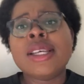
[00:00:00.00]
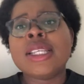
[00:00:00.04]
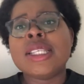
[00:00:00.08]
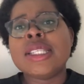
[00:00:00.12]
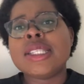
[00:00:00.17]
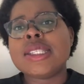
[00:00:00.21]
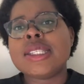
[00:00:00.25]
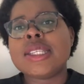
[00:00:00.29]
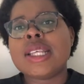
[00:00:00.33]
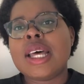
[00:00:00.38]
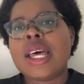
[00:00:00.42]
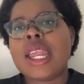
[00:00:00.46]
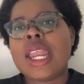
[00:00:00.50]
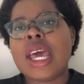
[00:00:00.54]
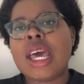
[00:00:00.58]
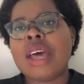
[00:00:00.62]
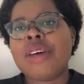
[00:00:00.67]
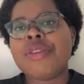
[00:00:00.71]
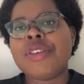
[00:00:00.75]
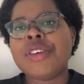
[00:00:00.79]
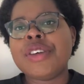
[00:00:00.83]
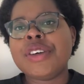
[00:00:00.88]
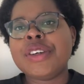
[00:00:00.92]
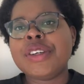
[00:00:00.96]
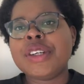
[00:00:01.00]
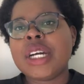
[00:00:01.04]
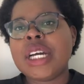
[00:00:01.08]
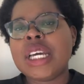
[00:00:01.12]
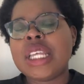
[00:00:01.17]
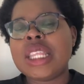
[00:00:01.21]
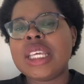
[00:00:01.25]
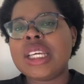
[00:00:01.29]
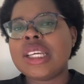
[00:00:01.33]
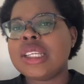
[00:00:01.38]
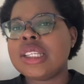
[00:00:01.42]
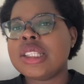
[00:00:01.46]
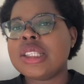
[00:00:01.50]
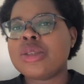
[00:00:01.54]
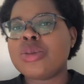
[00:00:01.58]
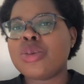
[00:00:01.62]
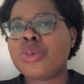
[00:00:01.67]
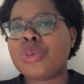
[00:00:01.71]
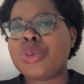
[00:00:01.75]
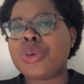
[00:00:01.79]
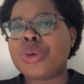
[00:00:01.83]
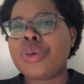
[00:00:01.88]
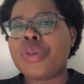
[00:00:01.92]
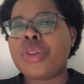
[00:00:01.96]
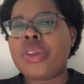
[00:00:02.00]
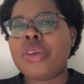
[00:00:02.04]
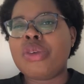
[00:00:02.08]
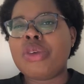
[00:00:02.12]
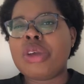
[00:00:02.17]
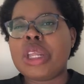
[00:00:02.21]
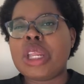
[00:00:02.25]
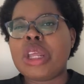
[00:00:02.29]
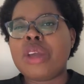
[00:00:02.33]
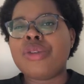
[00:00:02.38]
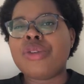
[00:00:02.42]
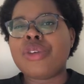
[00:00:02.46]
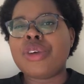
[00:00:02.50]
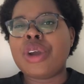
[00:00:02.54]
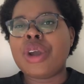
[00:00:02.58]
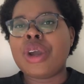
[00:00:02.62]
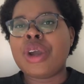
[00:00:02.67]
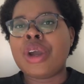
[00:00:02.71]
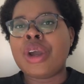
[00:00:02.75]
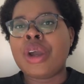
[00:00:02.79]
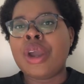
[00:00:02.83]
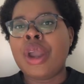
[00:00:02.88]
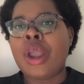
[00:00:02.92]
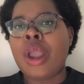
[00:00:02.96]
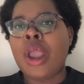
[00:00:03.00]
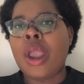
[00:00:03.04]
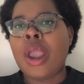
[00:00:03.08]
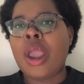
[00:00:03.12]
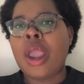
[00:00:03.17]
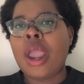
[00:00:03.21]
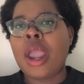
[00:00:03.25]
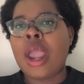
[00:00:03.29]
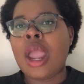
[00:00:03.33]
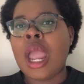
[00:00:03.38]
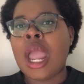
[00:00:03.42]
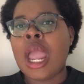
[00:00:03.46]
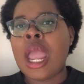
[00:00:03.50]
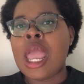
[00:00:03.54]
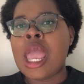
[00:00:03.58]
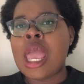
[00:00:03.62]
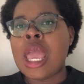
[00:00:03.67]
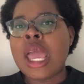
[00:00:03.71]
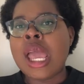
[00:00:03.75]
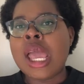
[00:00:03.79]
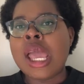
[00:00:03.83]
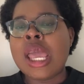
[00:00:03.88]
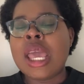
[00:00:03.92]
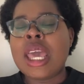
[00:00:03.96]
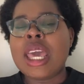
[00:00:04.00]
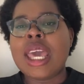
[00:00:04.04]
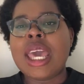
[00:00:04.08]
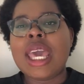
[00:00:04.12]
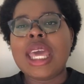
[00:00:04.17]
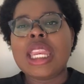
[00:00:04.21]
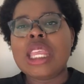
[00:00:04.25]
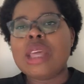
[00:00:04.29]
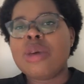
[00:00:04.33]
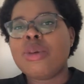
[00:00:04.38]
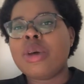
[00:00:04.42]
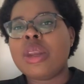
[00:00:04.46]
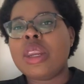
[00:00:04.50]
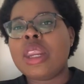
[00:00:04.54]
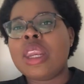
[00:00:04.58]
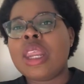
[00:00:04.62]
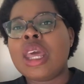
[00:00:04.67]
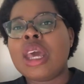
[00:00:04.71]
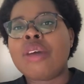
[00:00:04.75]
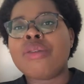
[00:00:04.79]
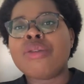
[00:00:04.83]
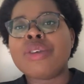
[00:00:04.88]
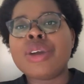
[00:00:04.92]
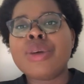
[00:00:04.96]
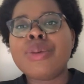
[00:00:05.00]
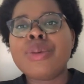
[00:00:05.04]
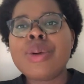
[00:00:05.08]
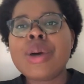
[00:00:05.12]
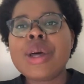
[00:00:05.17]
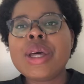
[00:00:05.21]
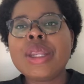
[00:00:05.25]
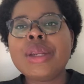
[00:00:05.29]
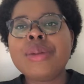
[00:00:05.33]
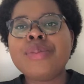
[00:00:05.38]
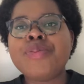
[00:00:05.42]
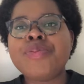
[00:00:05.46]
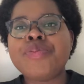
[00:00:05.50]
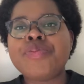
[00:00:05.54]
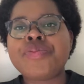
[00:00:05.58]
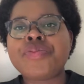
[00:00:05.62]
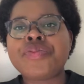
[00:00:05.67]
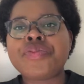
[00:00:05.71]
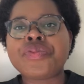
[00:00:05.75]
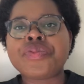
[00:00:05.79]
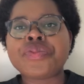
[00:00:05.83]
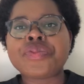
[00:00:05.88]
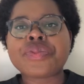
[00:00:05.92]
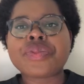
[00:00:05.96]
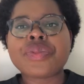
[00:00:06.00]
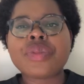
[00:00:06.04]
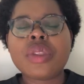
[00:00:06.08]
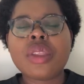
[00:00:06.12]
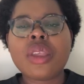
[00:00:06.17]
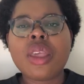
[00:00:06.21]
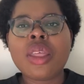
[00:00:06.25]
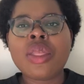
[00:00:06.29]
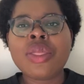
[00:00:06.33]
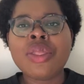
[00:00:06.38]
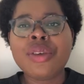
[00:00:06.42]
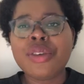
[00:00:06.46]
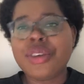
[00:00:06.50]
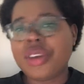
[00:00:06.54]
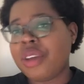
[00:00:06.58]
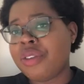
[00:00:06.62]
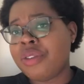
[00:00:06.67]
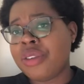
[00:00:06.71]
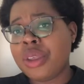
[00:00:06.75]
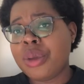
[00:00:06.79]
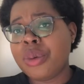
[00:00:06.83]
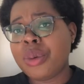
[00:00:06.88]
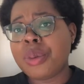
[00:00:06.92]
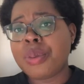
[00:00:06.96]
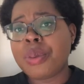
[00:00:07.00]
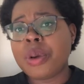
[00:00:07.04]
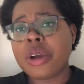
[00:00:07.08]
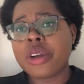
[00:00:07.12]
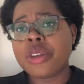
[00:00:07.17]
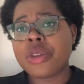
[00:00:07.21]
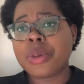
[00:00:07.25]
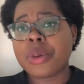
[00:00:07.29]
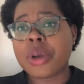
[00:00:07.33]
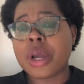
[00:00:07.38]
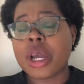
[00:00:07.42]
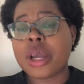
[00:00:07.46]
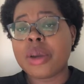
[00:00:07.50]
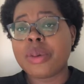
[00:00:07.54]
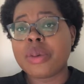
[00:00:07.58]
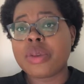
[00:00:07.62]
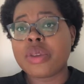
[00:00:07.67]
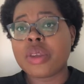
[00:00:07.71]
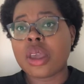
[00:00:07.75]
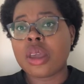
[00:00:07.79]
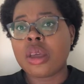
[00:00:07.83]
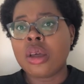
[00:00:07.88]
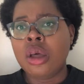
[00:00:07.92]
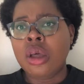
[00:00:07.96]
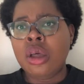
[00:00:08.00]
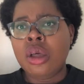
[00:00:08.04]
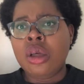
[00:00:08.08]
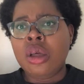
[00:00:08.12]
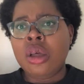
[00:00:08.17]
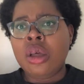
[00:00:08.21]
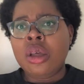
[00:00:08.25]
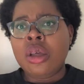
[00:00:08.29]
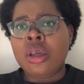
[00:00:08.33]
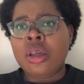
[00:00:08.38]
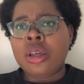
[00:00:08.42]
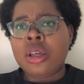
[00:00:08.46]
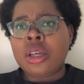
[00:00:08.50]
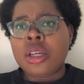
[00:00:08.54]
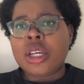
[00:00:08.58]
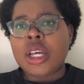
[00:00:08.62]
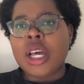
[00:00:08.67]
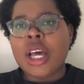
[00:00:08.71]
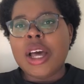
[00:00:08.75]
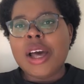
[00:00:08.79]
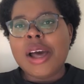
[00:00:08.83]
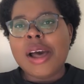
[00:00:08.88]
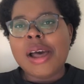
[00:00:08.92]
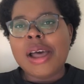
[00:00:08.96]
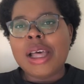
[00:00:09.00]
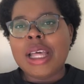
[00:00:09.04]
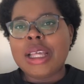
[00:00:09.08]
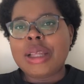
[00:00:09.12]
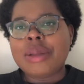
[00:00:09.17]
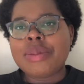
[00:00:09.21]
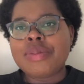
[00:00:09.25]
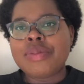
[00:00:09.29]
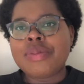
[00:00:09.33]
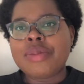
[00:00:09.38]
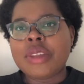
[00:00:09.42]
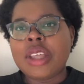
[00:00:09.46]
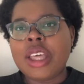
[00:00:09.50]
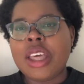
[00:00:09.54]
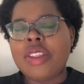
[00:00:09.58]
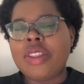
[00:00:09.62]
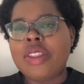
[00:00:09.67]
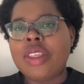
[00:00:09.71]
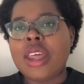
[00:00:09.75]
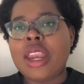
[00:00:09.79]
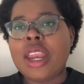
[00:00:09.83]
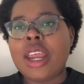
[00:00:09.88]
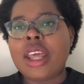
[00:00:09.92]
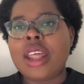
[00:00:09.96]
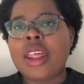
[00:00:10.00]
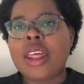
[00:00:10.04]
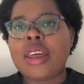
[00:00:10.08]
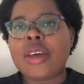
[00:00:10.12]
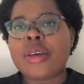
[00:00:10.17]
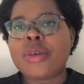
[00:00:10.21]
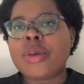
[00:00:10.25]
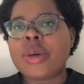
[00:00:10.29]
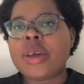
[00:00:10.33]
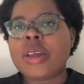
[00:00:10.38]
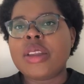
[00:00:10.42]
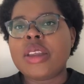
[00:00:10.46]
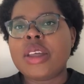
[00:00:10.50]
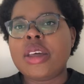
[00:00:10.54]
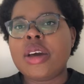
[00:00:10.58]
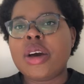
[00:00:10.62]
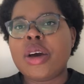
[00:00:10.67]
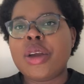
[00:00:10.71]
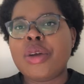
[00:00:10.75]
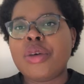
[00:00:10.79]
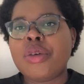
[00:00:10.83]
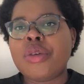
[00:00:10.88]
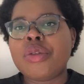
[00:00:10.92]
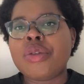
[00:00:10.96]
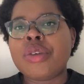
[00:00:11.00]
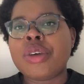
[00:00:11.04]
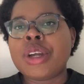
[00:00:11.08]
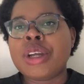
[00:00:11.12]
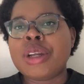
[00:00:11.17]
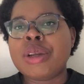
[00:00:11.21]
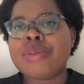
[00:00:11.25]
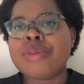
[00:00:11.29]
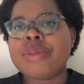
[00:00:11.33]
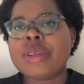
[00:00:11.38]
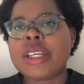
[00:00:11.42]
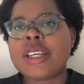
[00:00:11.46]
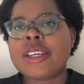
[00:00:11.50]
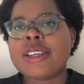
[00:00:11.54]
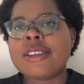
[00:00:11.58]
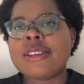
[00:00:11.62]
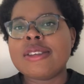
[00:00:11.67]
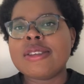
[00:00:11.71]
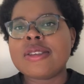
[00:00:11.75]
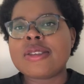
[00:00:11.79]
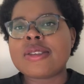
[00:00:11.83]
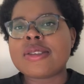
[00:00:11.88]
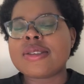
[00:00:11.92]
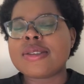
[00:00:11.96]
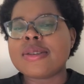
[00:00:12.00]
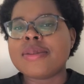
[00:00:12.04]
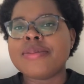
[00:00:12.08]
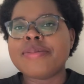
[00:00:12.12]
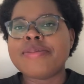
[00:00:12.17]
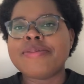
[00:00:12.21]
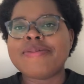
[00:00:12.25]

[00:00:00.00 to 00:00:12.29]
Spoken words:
Slut Ever, I think it's worthy reading for anyone and everyone. There definitely were parts where I was like, and then I like quickly got over it, because